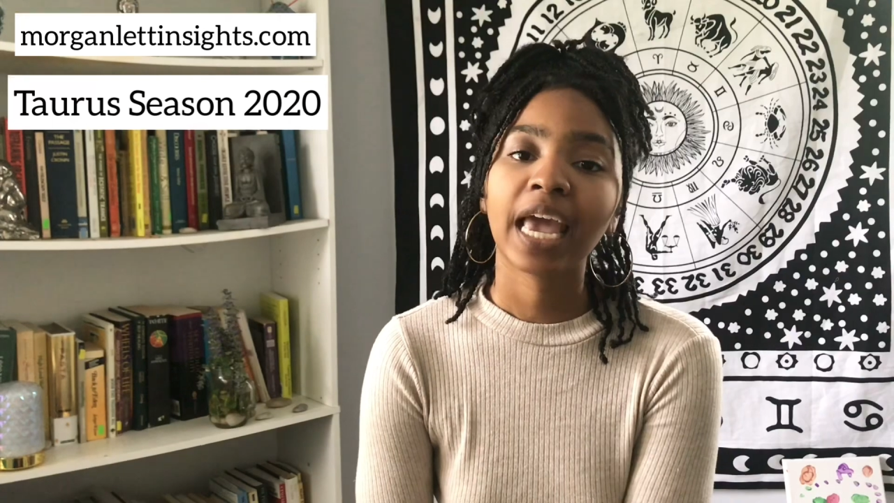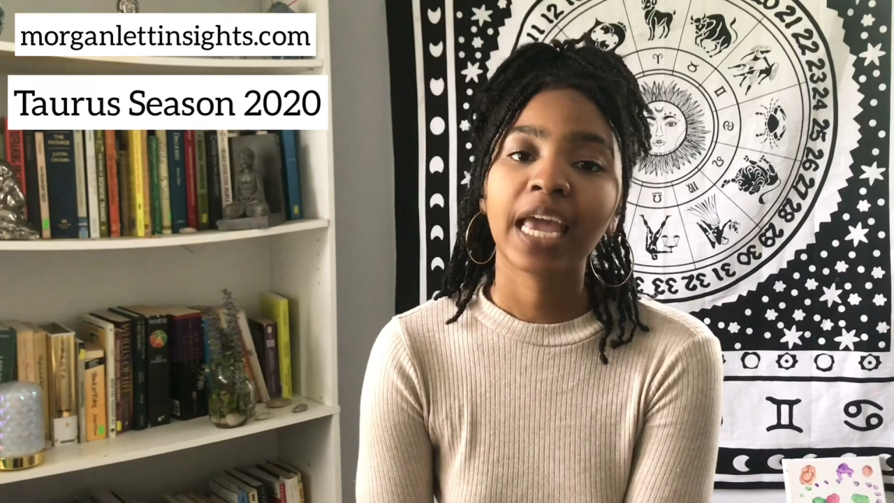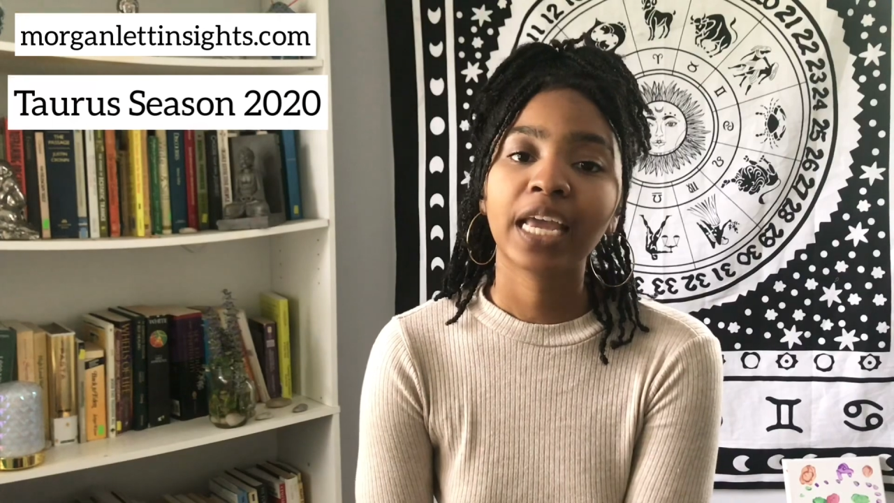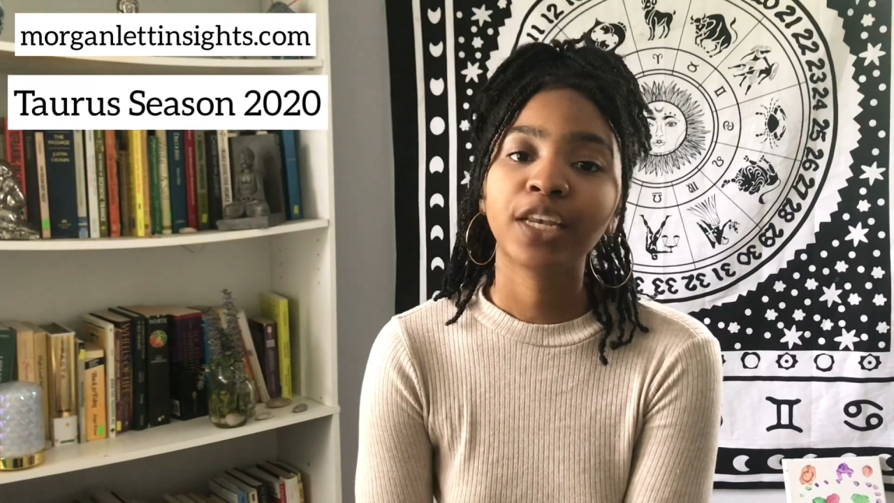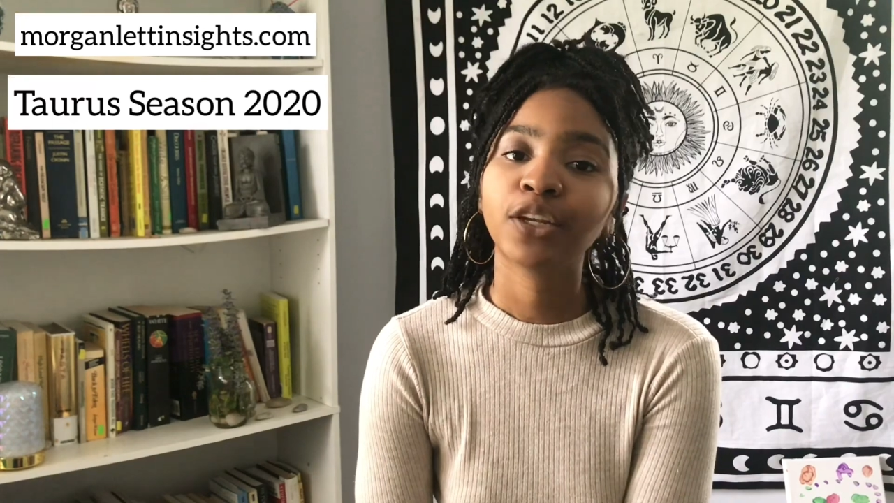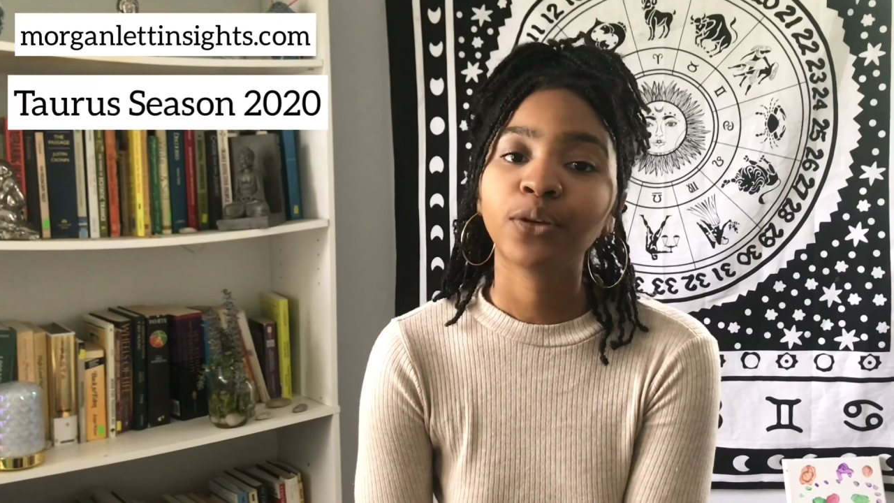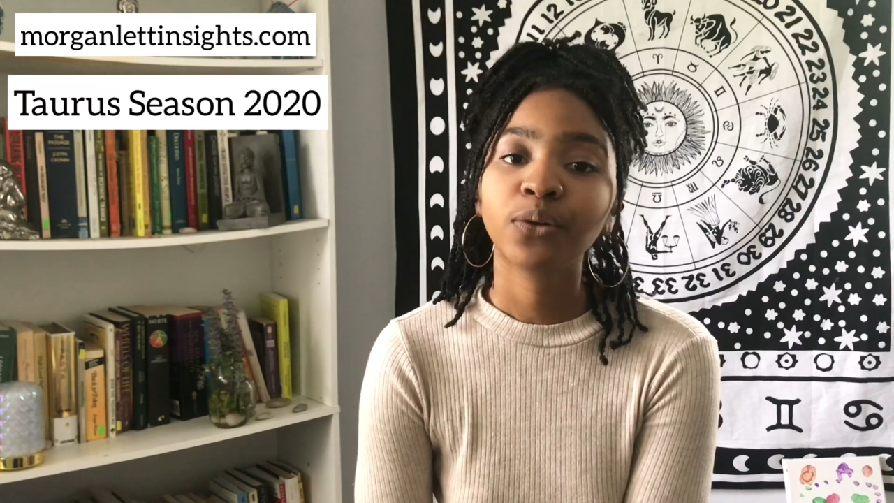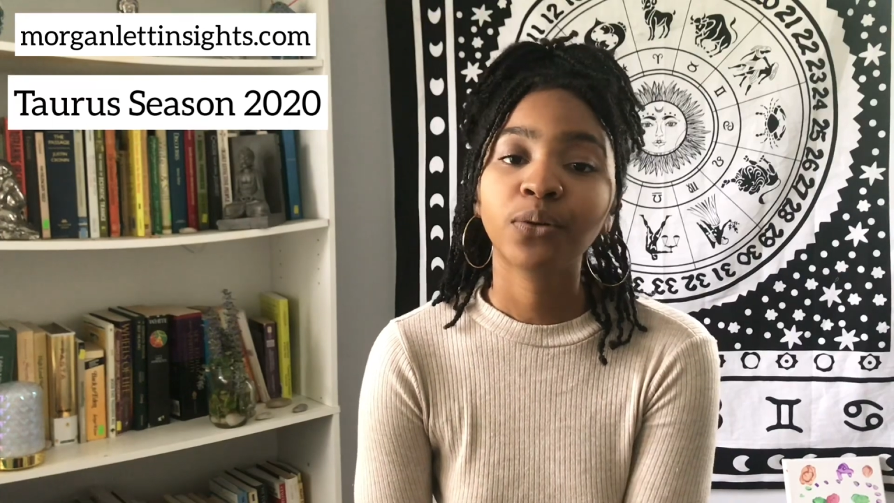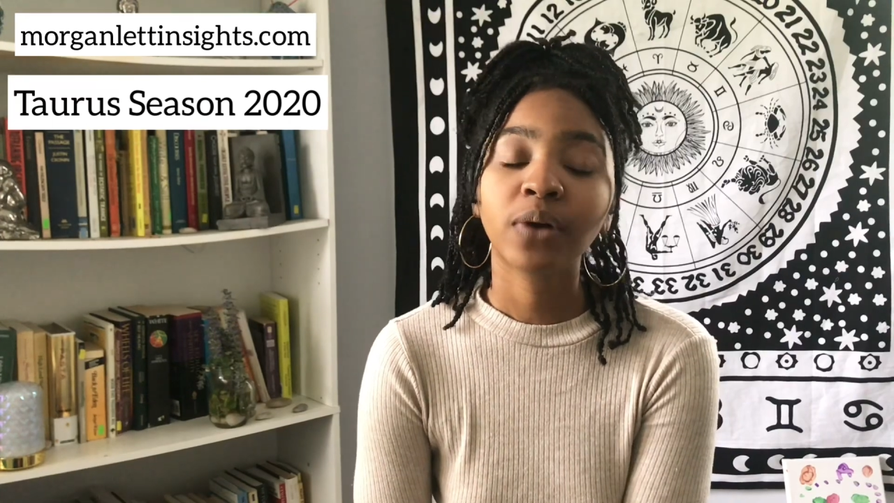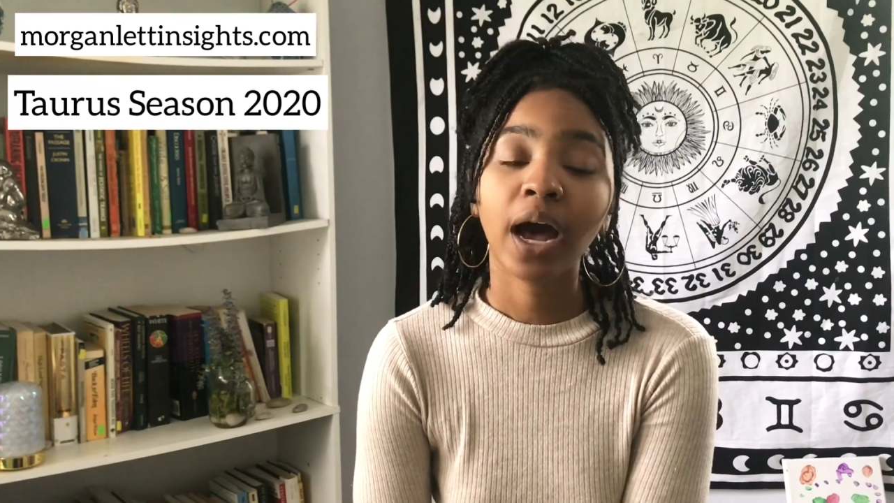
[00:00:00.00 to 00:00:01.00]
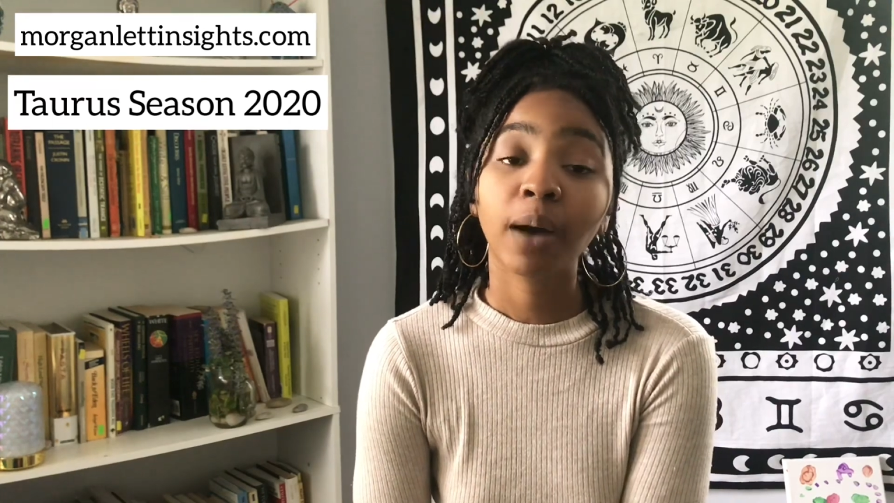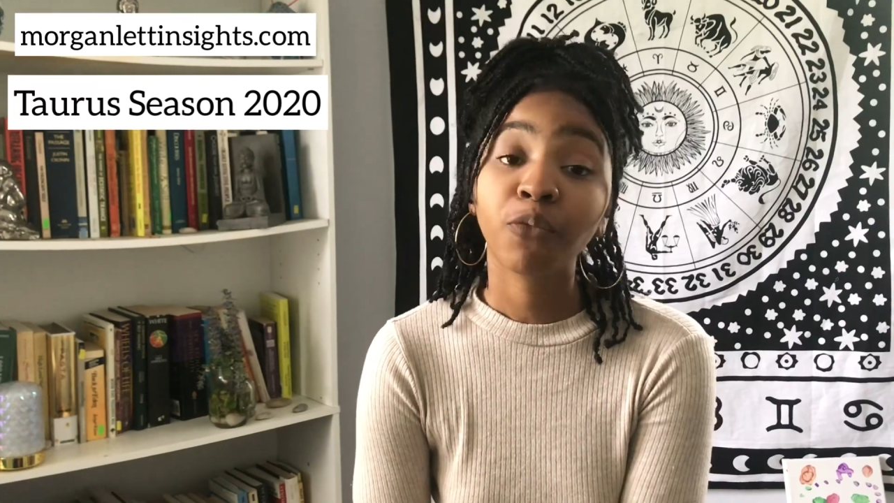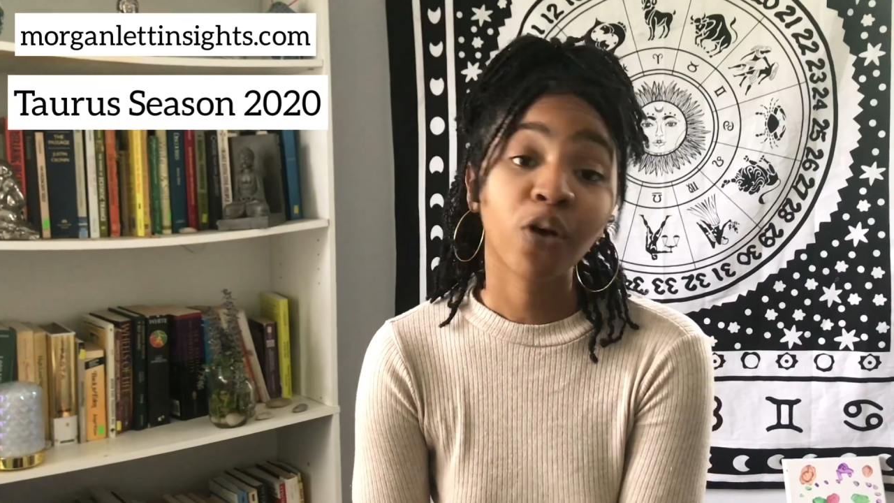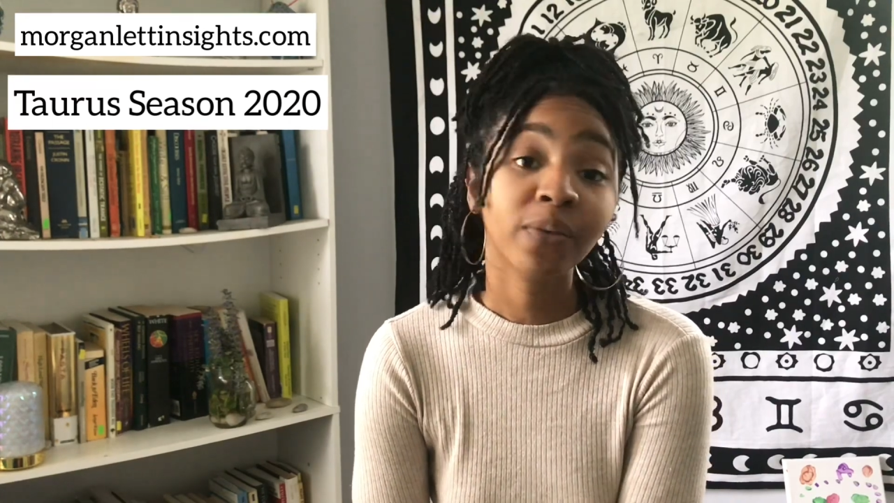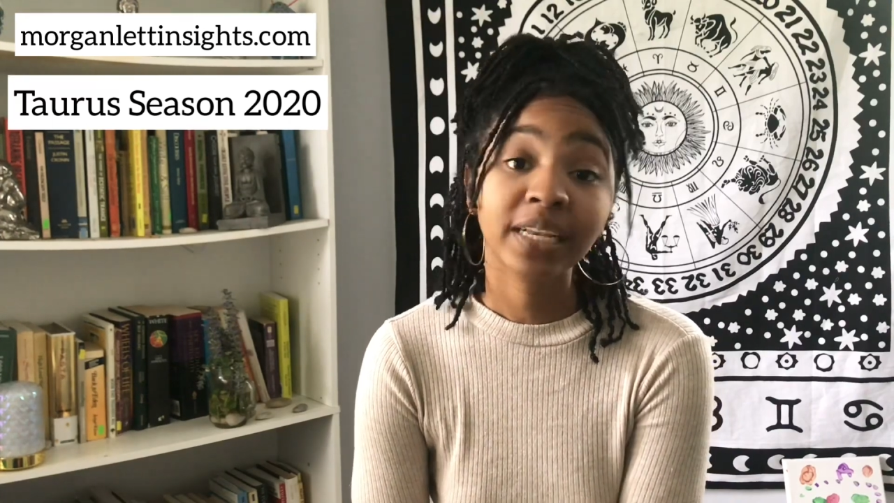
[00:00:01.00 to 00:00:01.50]
a new
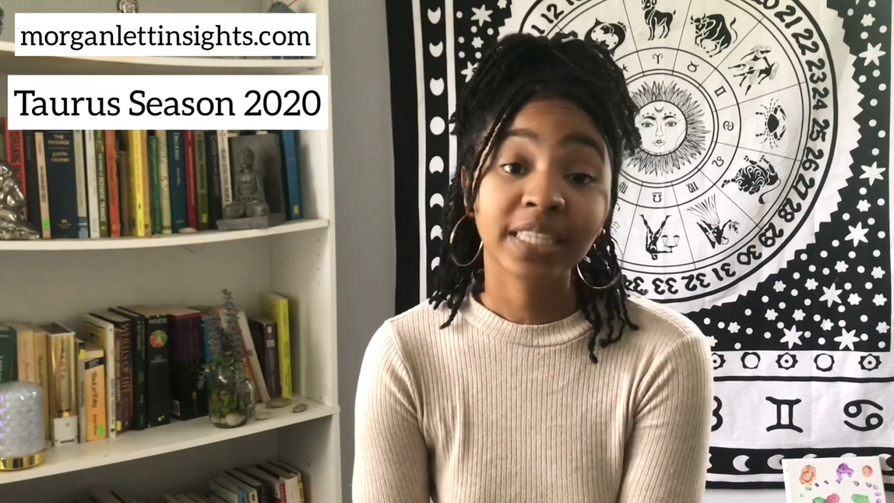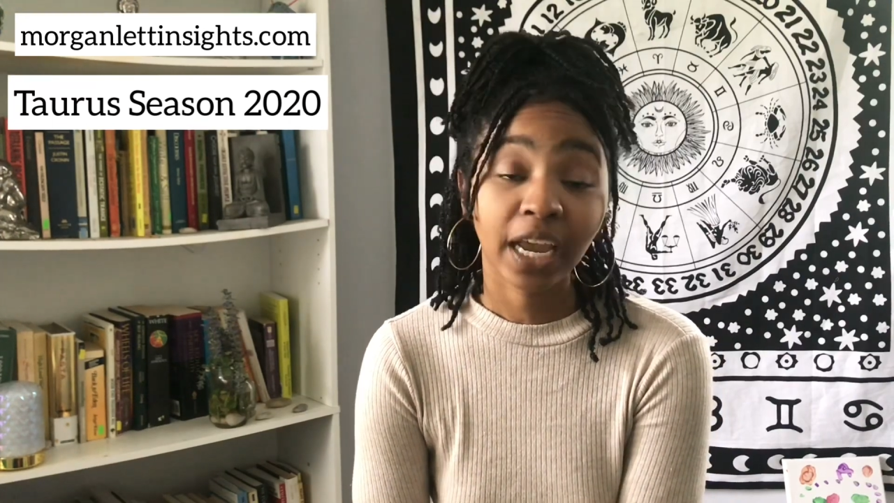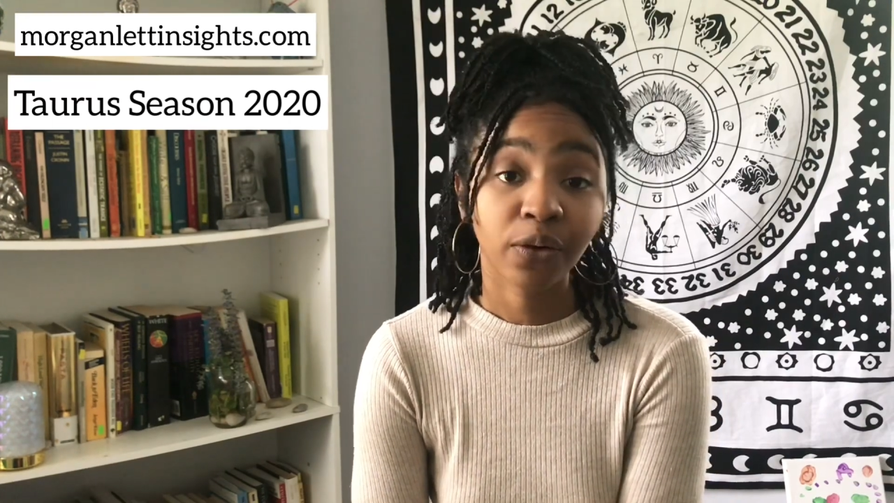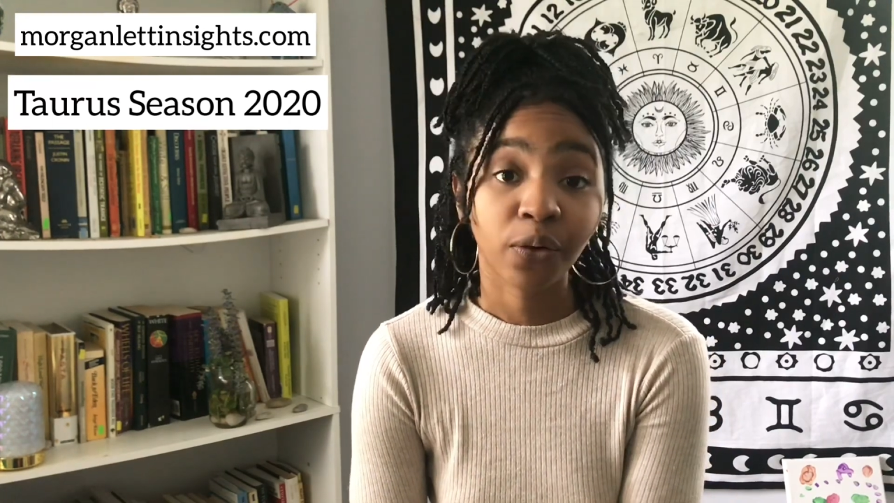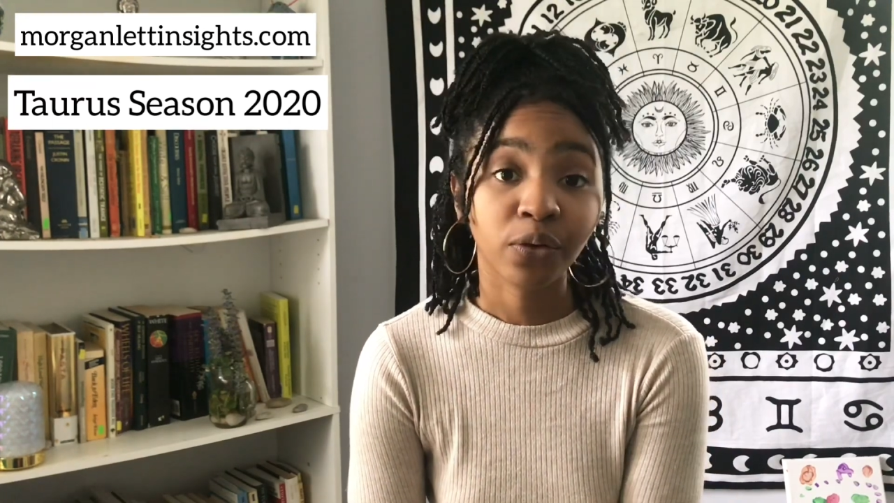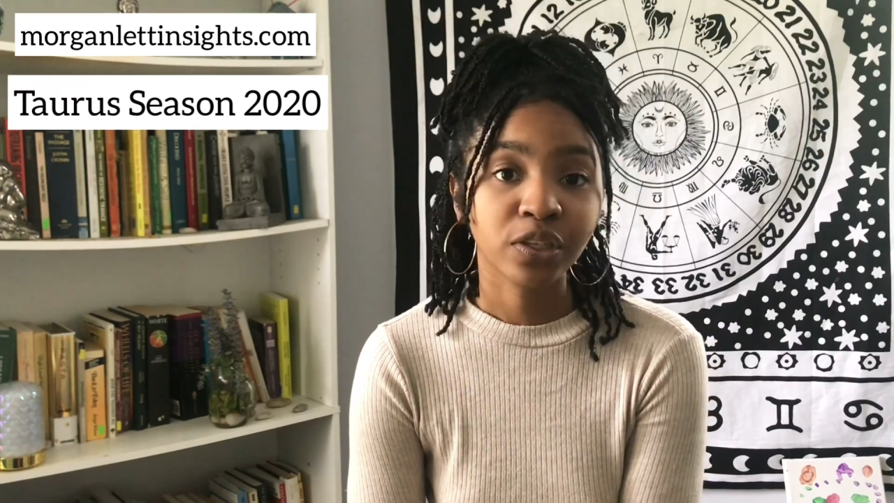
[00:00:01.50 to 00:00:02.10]
4-week cycle.